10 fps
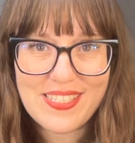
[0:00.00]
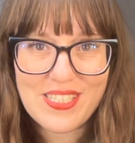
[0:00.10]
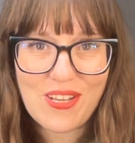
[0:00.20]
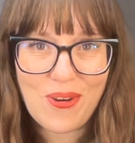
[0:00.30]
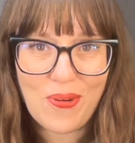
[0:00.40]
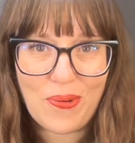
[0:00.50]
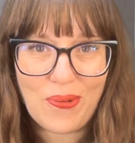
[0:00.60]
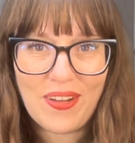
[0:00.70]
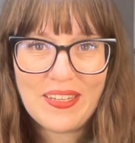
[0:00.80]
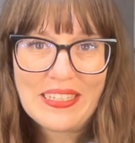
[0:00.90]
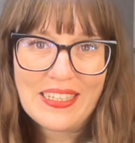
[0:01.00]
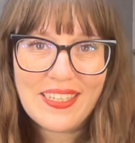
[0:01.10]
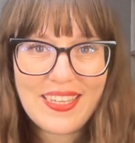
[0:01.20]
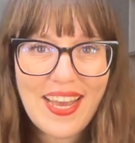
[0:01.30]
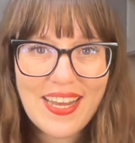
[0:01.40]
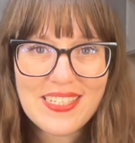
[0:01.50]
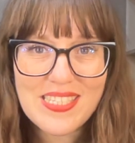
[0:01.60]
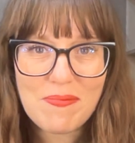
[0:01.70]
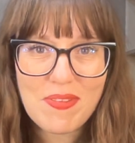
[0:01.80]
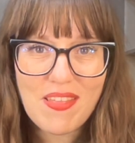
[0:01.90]
So, yeah,
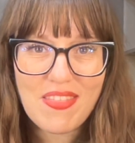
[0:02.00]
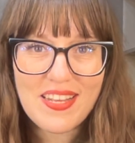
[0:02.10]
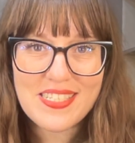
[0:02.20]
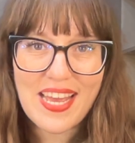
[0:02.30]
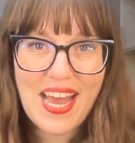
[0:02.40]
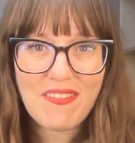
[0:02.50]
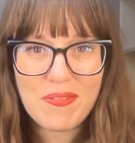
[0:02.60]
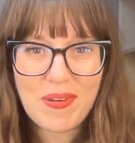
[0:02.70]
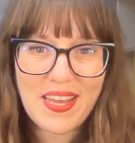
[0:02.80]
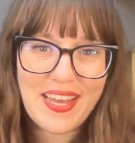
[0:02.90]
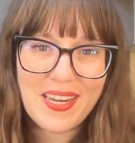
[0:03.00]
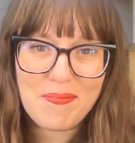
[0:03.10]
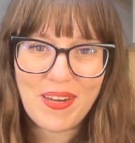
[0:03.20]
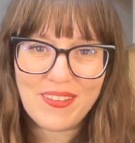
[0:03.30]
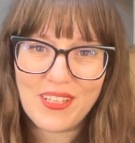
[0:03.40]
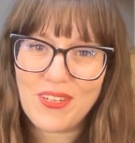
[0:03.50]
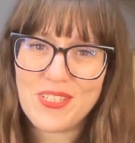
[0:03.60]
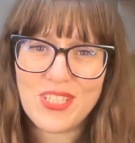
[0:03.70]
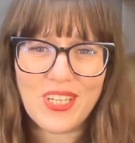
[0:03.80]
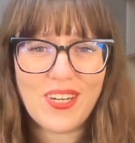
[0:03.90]
some of the things I have in my head about
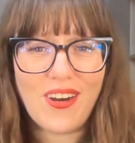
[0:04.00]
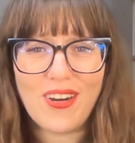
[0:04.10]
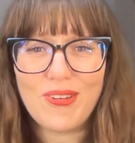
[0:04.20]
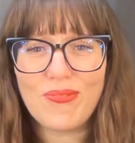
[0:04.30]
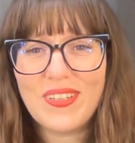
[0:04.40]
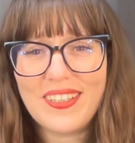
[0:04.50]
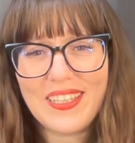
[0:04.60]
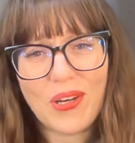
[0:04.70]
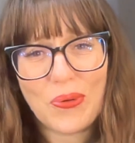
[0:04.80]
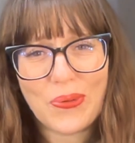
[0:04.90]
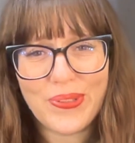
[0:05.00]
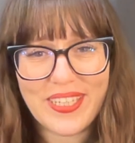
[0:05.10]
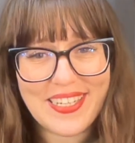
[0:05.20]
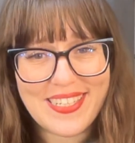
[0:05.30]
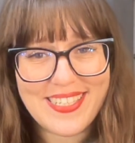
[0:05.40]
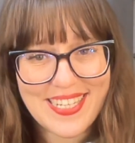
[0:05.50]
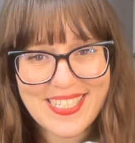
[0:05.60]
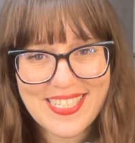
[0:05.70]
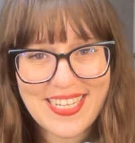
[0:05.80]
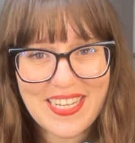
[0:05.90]
literature are really old and
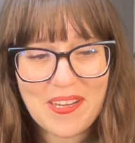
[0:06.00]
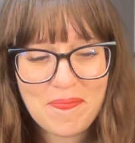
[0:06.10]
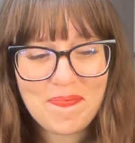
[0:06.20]
dusty.